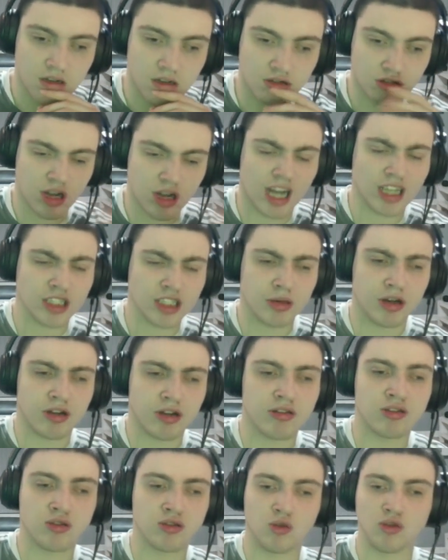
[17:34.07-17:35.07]
So Ange went out
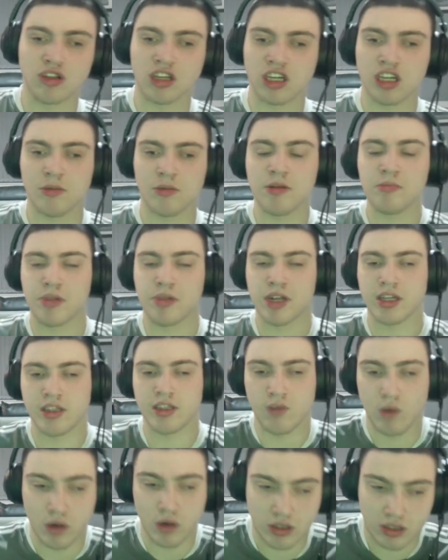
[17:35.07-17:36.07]
the door and they came in.
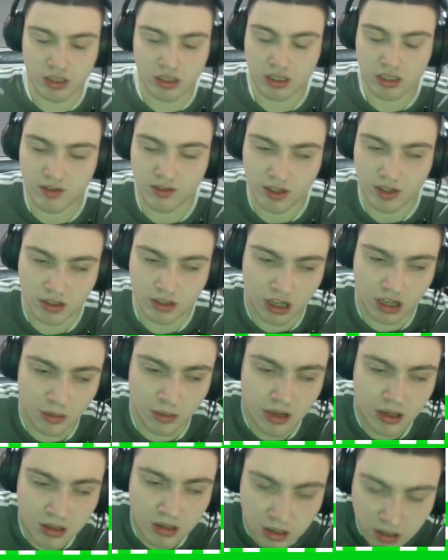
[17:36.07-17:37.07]
Brendan Rodgers his first
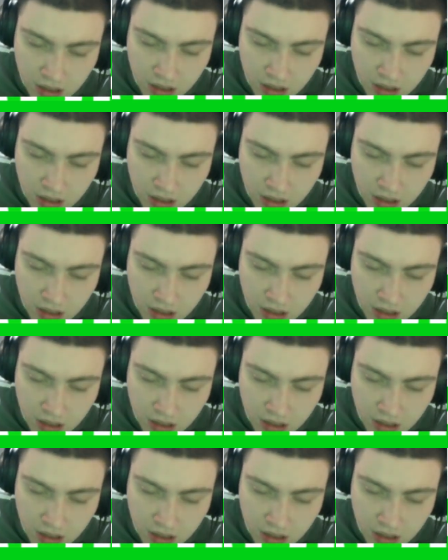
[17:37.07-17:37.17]
summer.